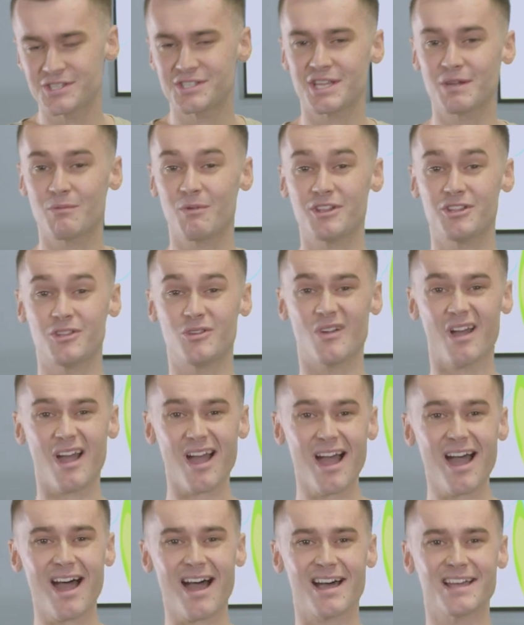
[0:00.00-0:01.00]
see, when you
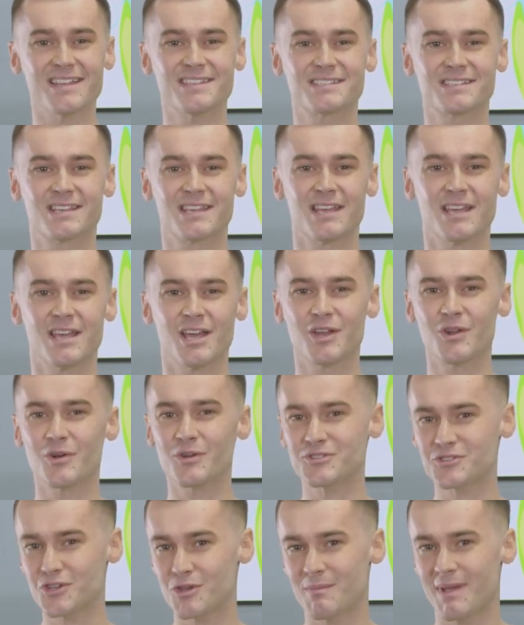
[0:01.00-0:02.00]
ask, it
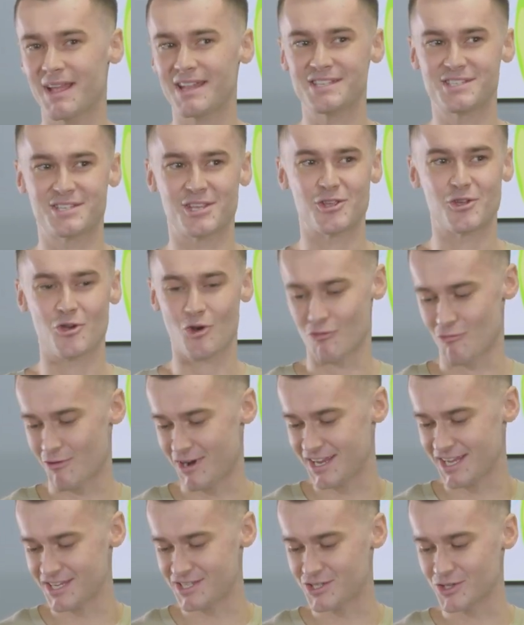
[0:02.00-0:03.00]
also means that you're
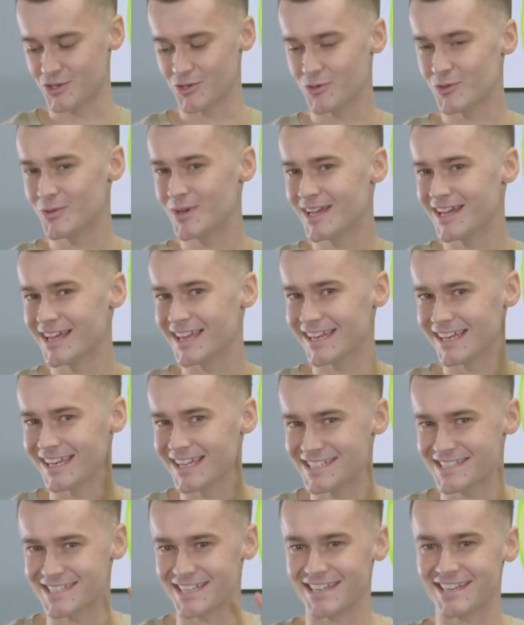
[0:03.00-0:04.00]
ready to
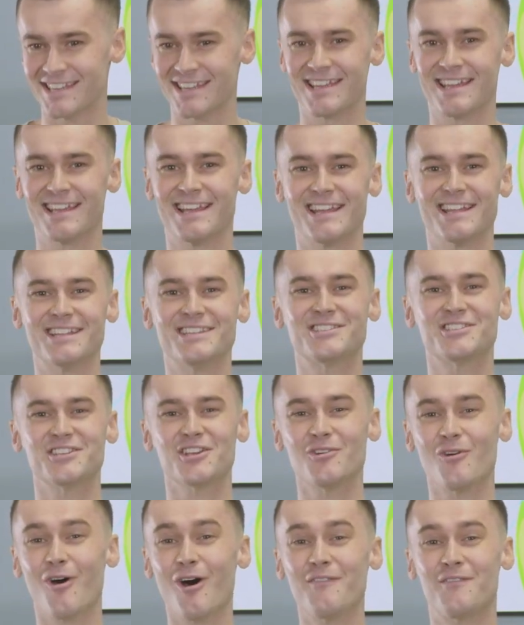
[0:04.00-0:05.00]
listen. And
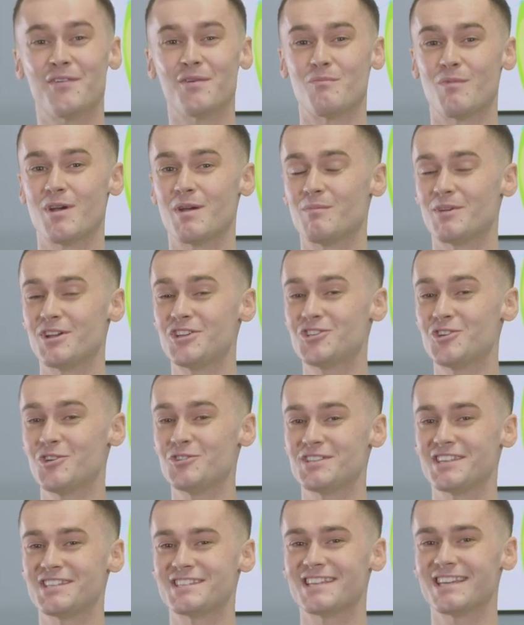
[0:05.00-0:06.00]
so often when we're
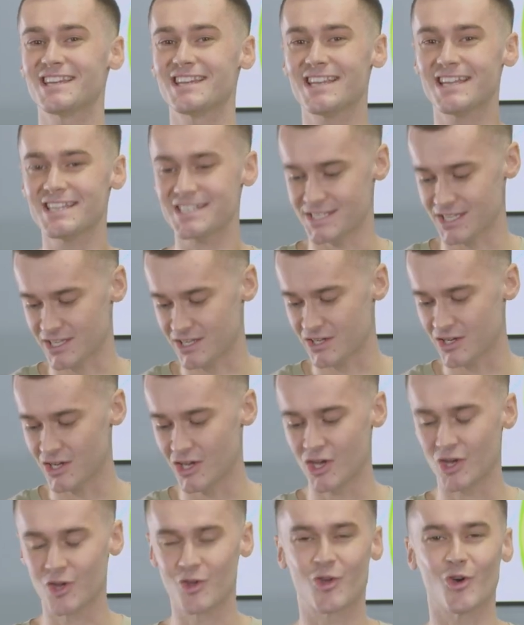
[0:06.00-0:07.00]
choosing to listen,
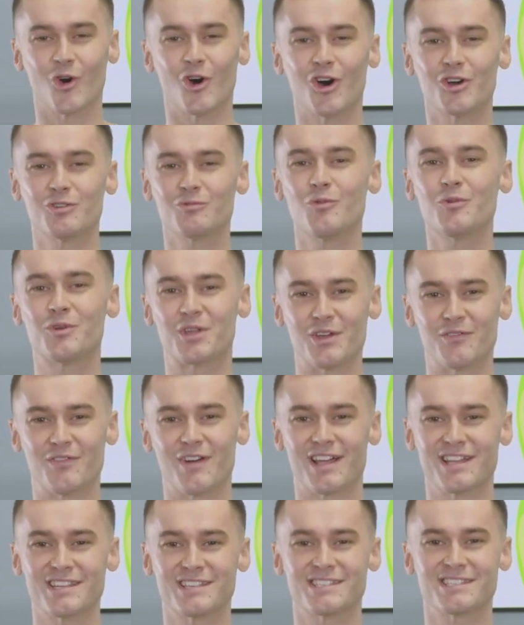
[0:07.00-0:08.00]
God will give
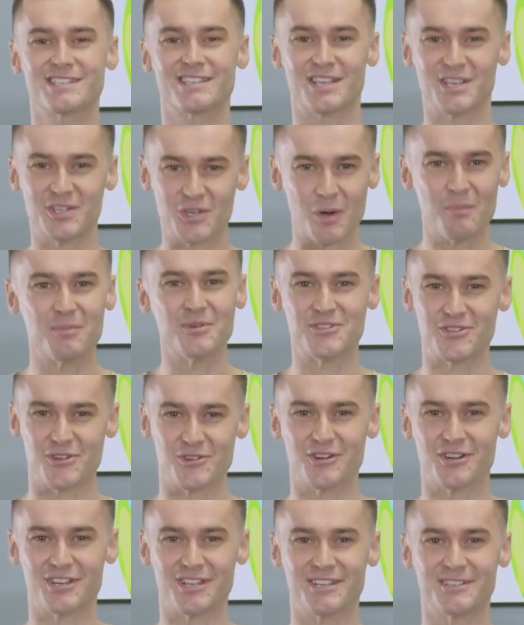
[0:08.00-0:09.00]
us an
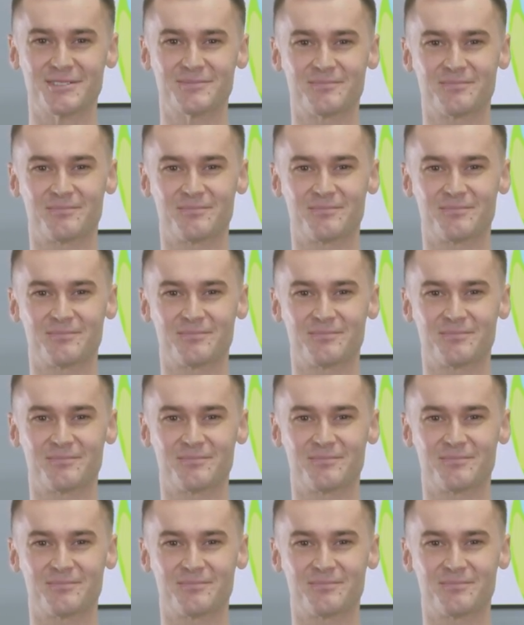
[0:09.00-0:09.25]
opportunity.